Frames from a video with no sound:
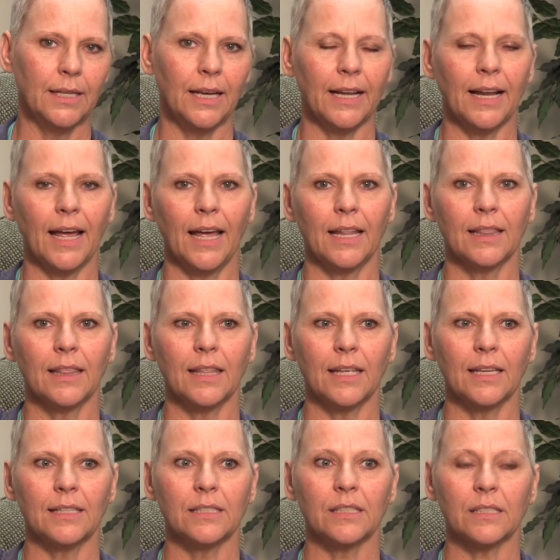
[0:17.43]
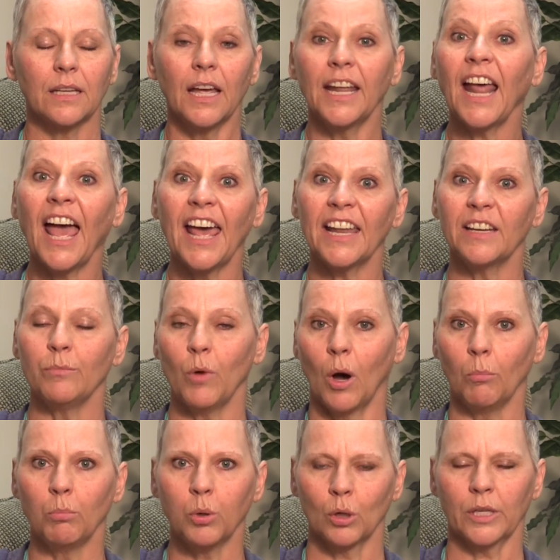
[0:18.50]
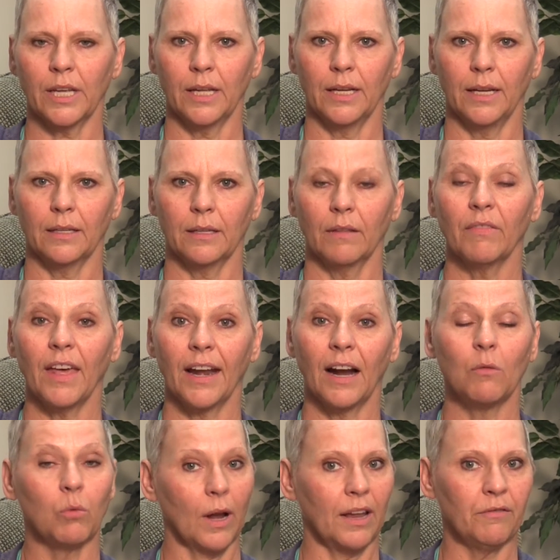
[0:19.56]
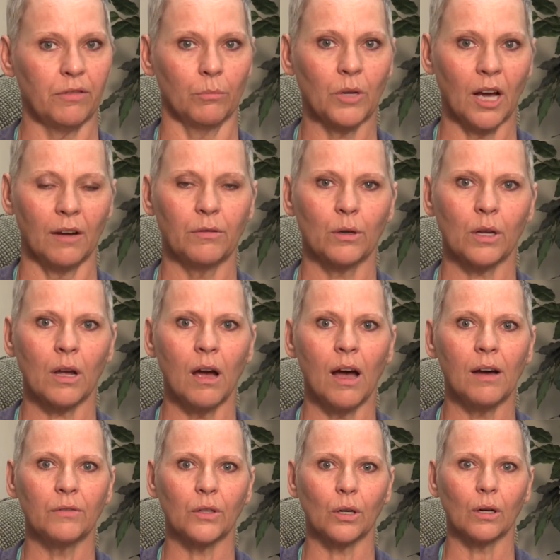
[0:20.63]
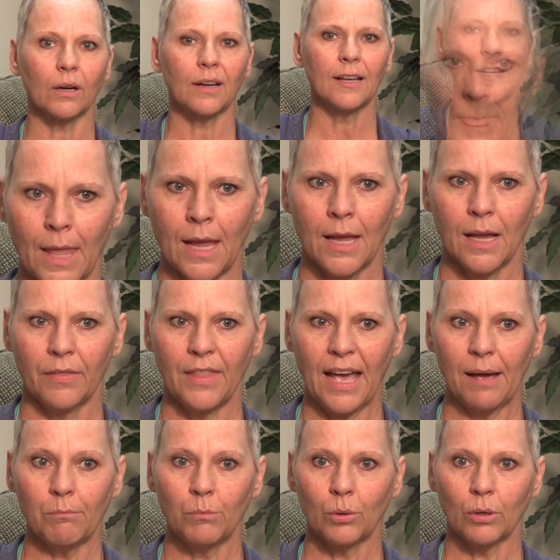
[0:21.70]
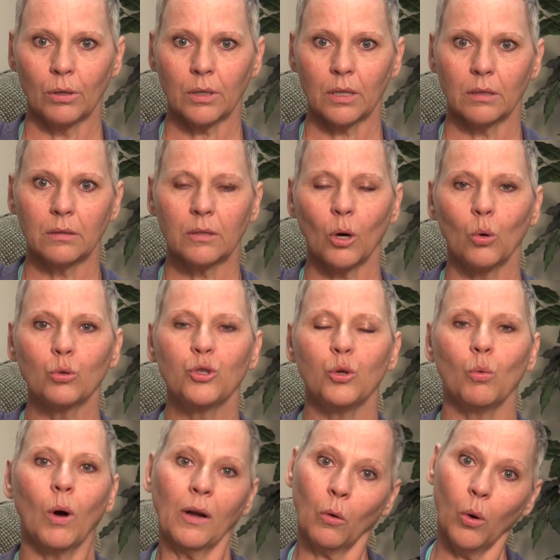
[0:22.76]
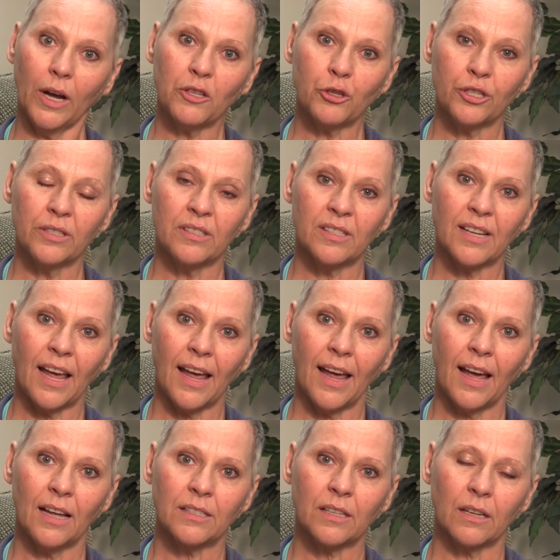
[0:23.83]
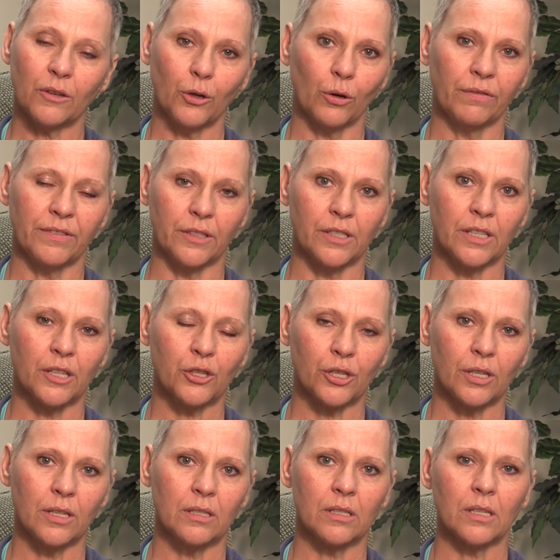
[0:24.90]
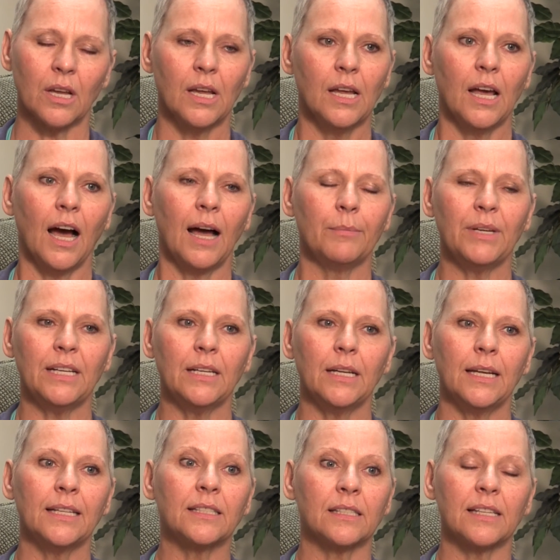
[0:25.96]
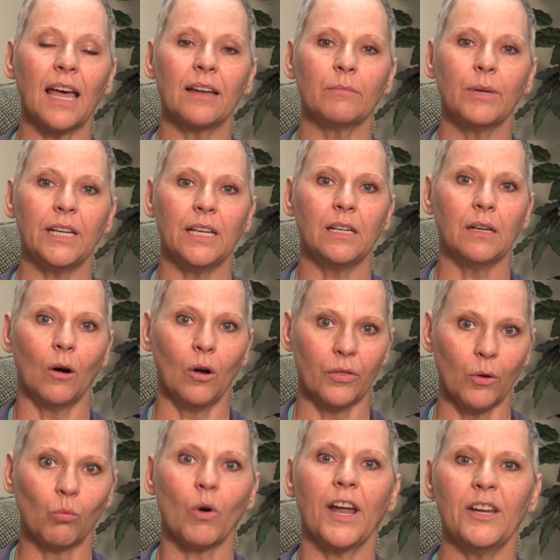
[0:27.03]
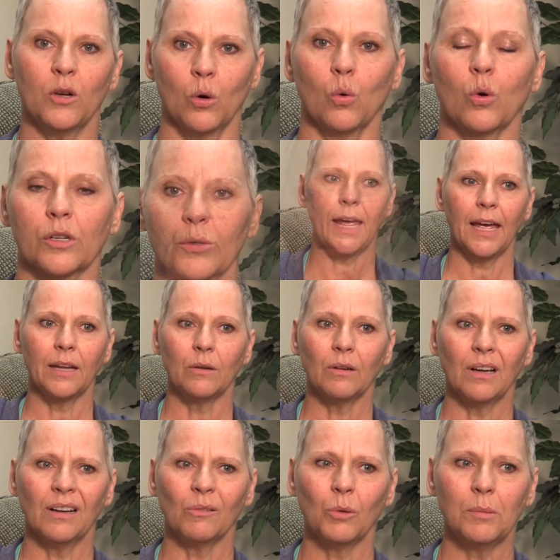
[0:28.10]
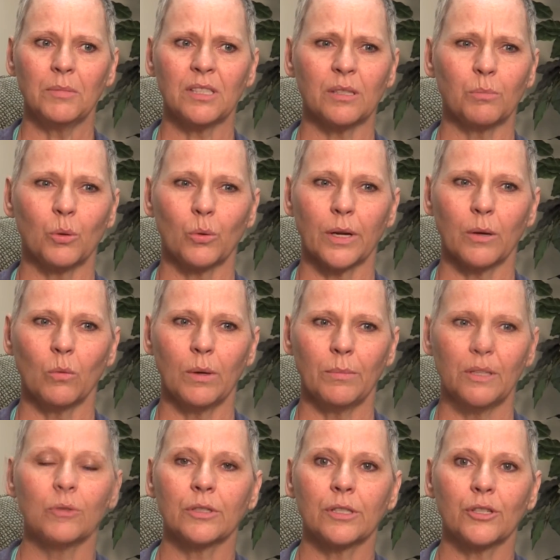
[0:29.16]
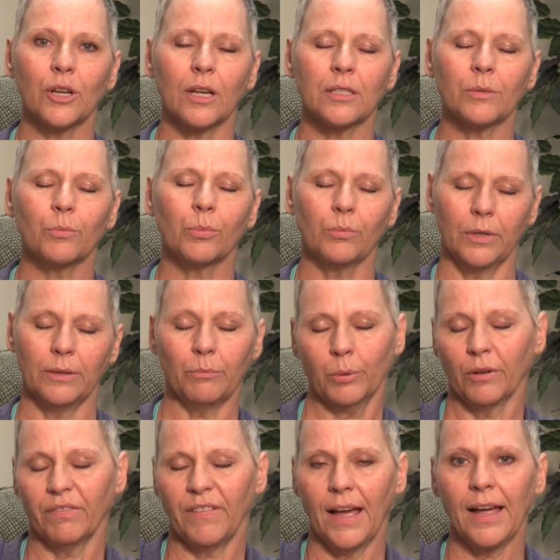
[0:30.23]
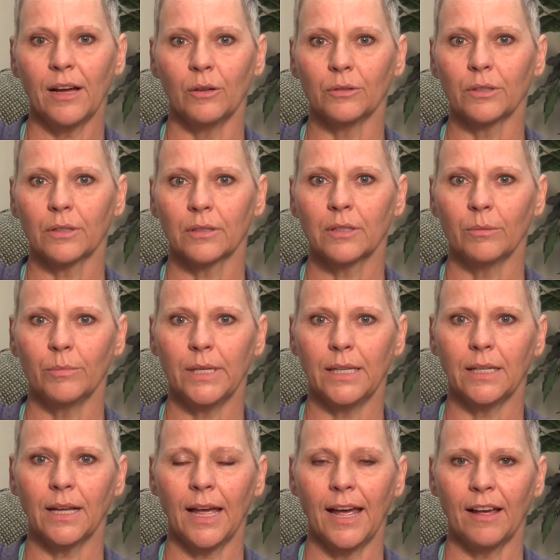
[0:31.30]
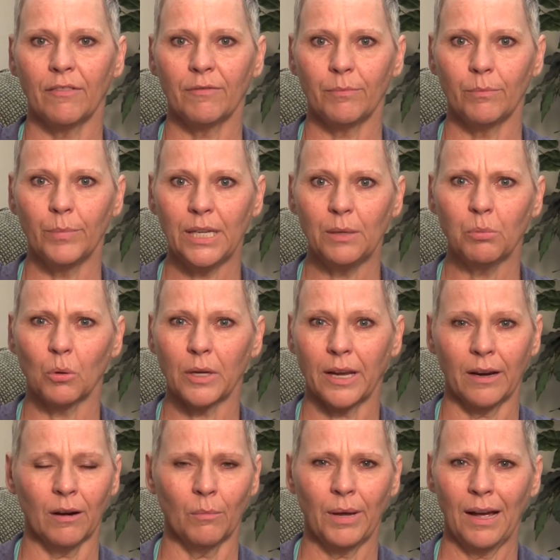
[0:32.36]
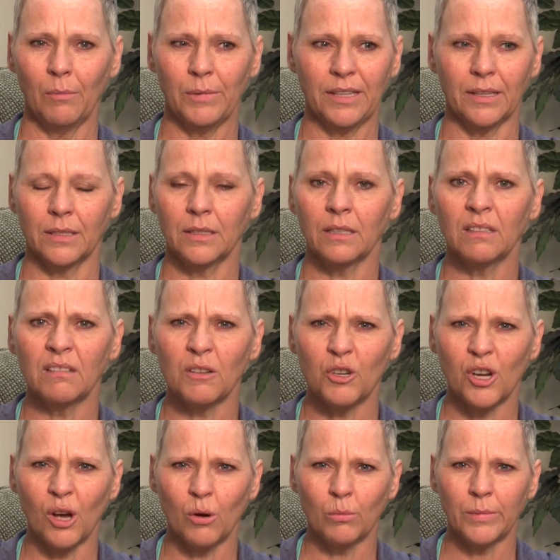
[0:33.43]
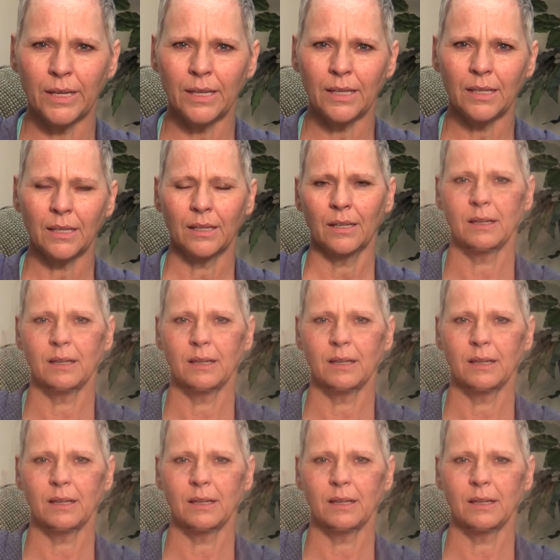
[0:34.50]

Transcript: It had things, it had a book in it that I read from cover to cover. That book told you what questions to ask your physicians. I mean, it set me on the right course. And Women Supporting Women was just profound to me to have people care about me that didn't know me.